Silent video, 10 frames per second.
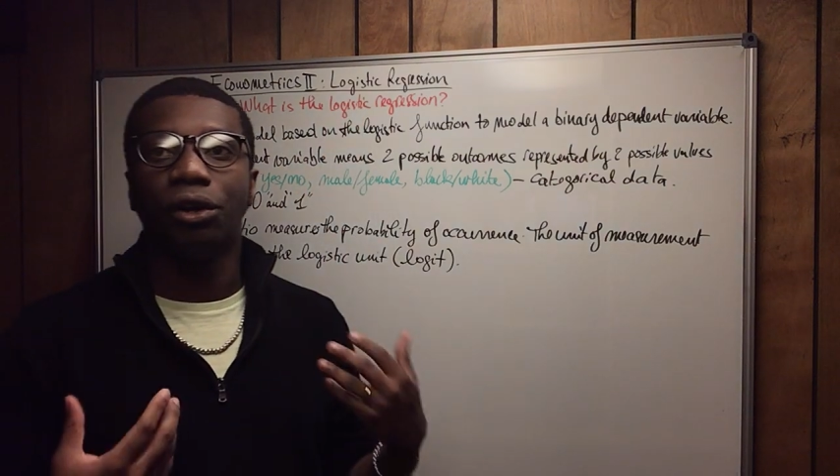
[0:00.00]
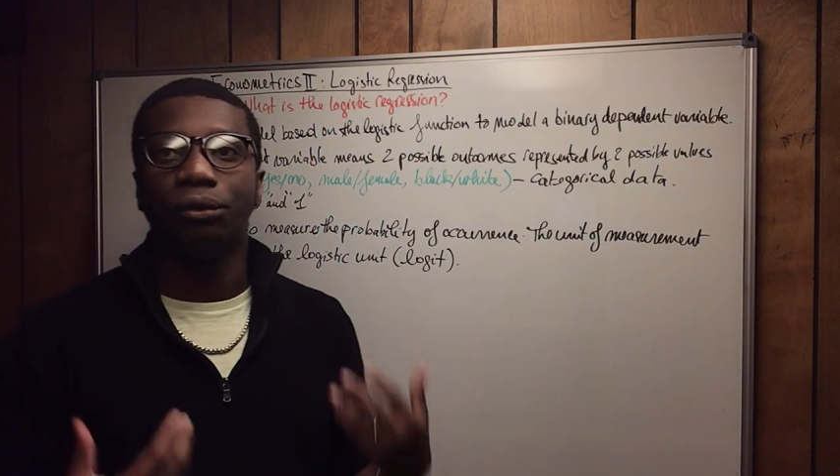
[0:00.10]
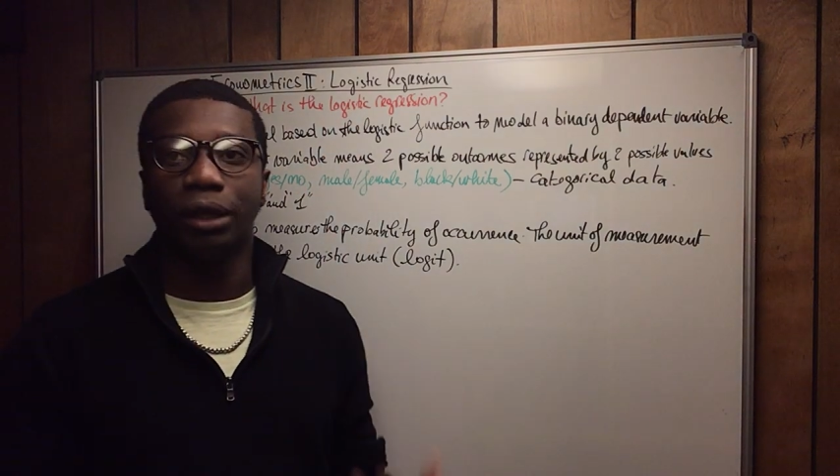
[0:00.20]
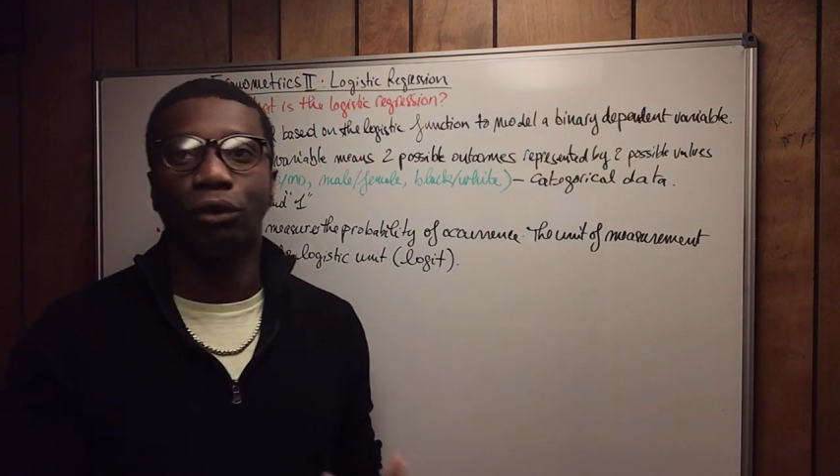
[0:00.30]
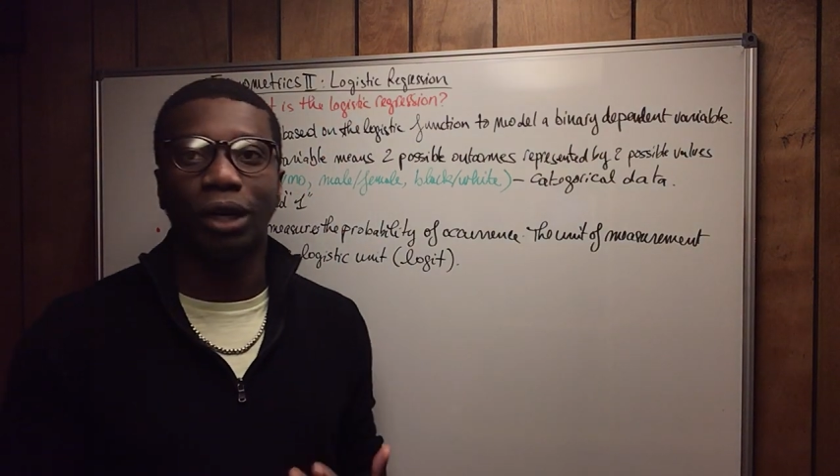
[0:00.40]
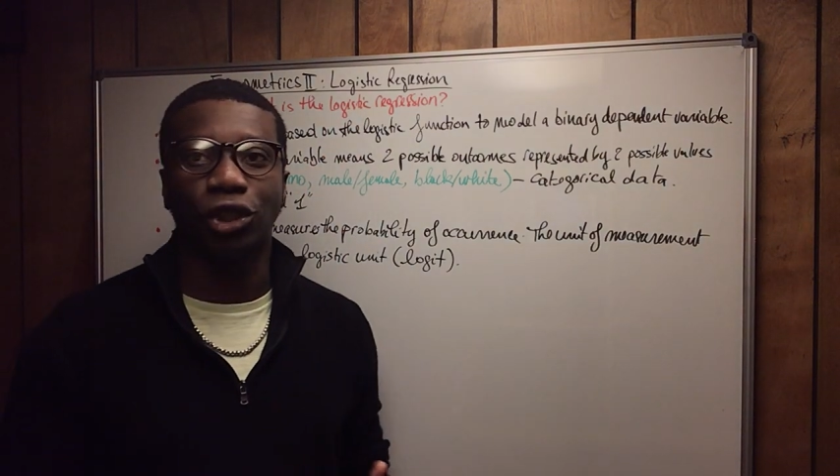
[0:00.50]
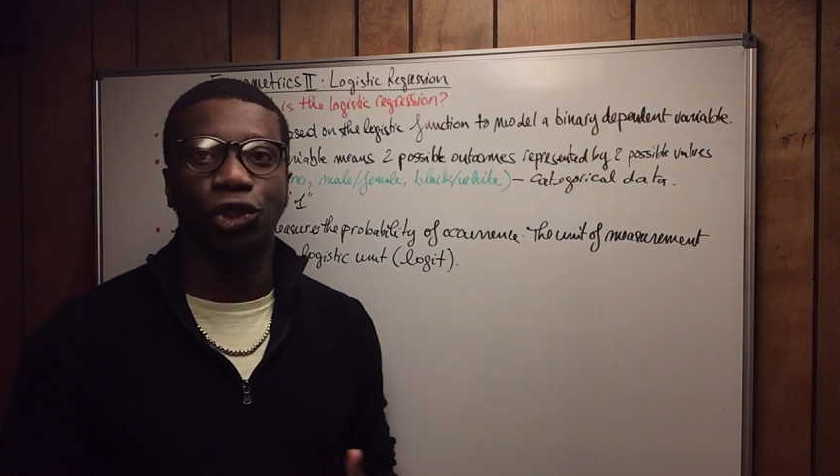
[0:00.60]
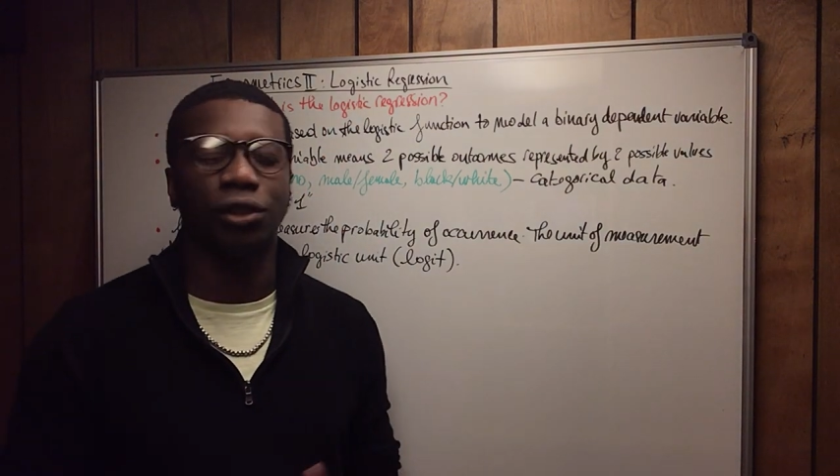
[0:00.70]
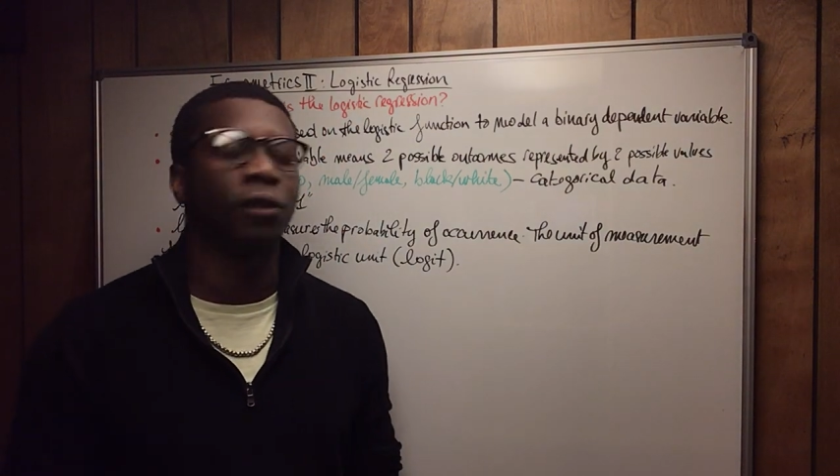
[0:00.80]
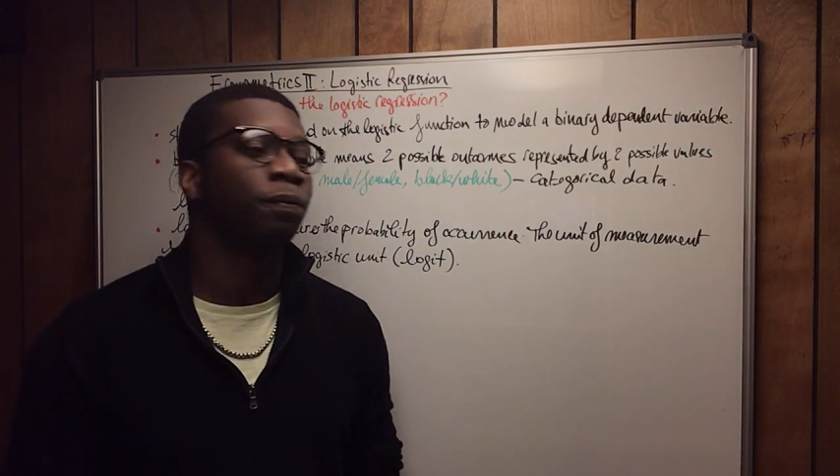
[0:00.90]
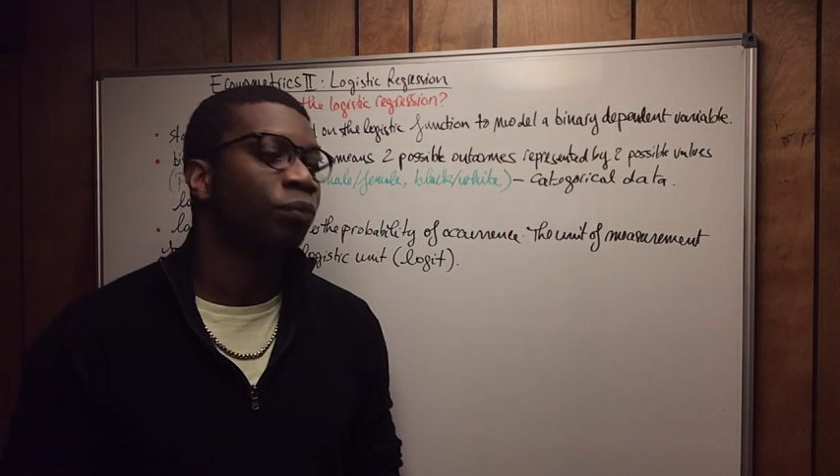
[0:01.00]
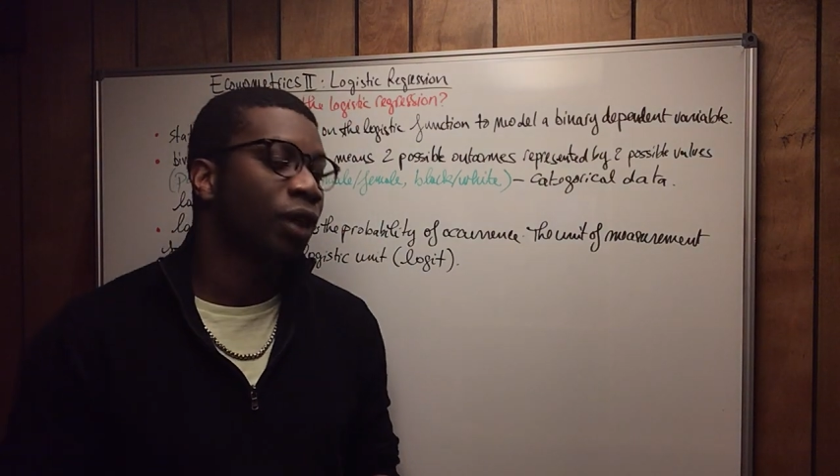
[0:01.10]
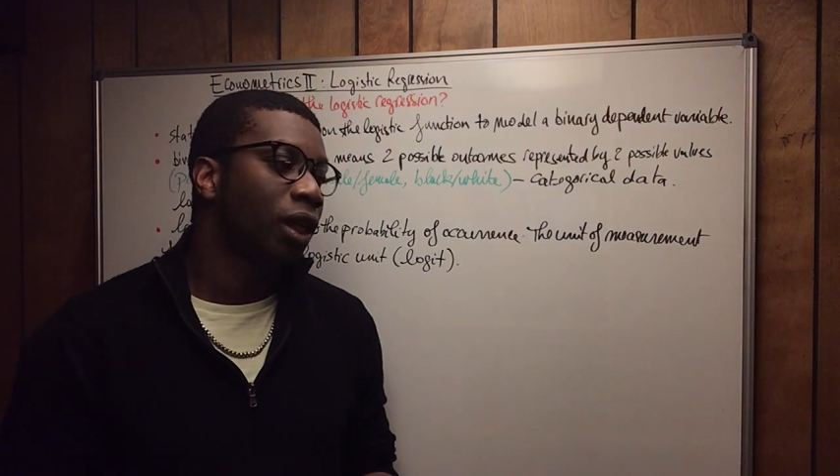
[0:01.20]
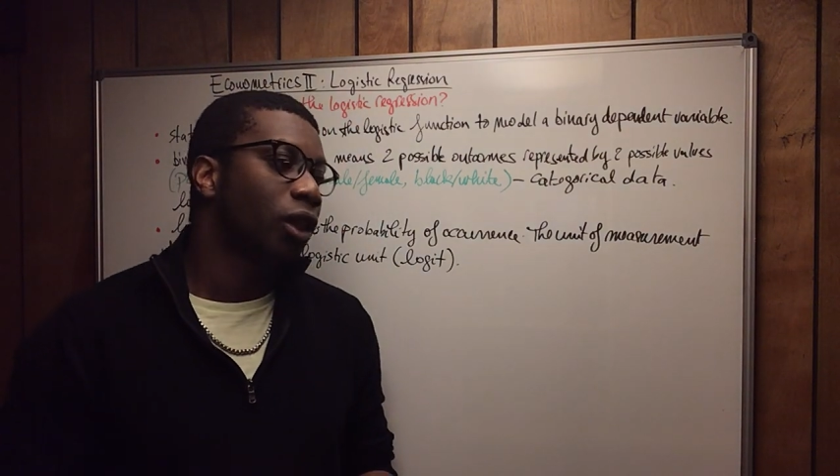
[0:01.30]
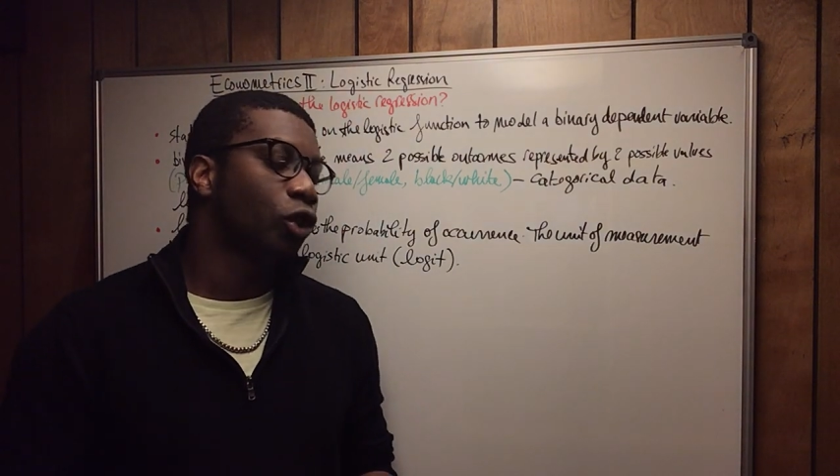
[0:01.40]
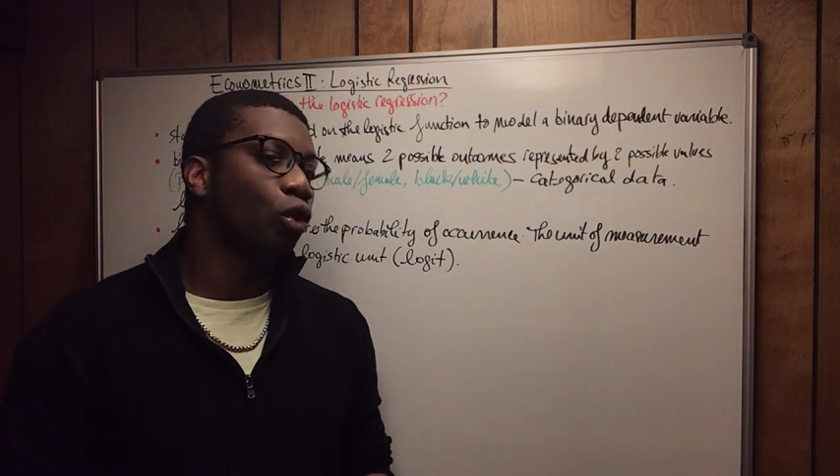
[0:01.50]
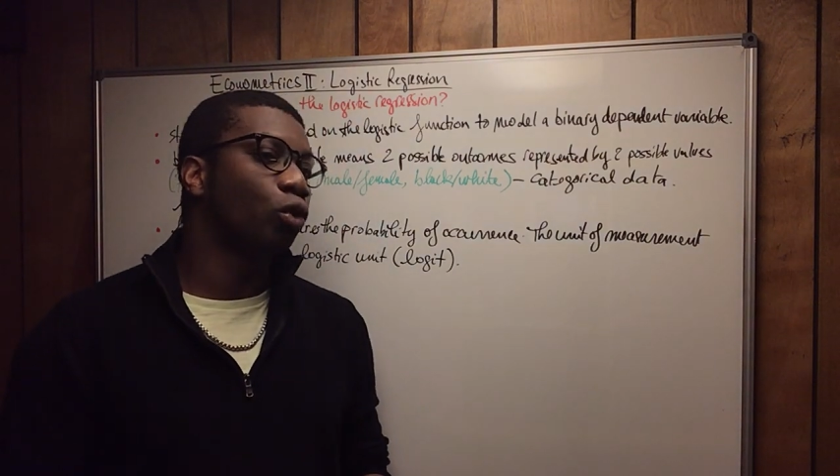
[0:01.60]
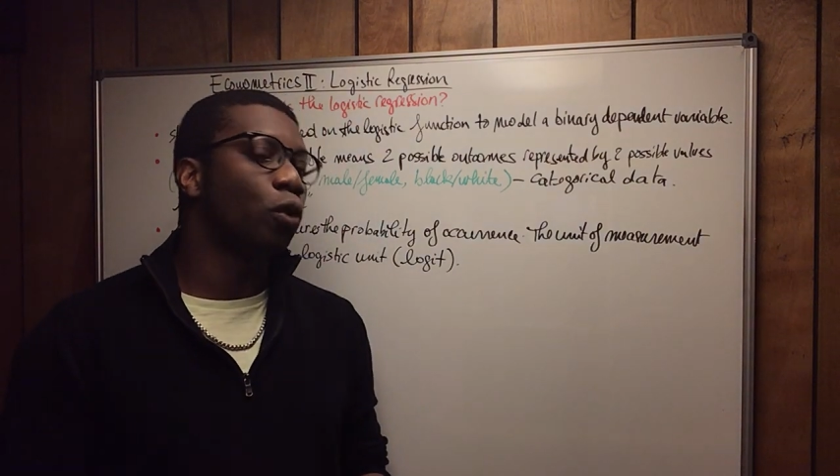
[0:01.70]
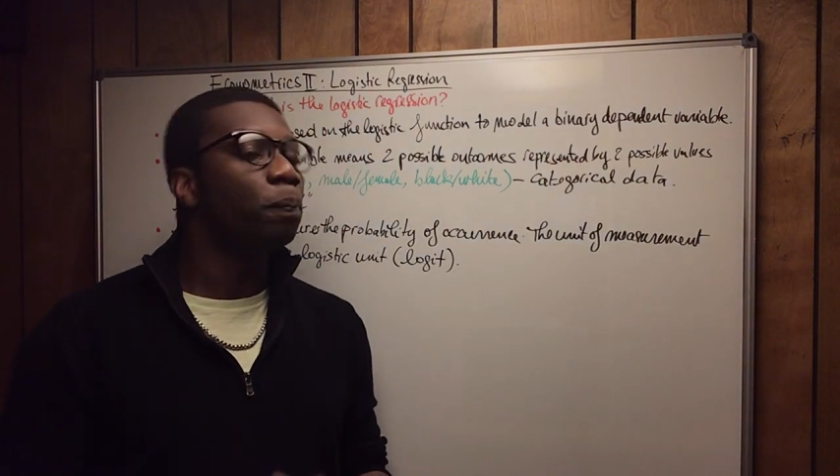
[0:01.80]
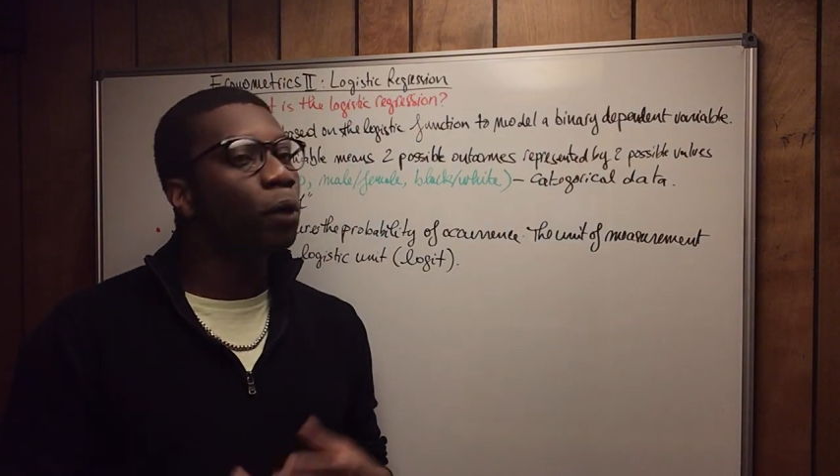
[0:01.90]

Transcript: regression. So the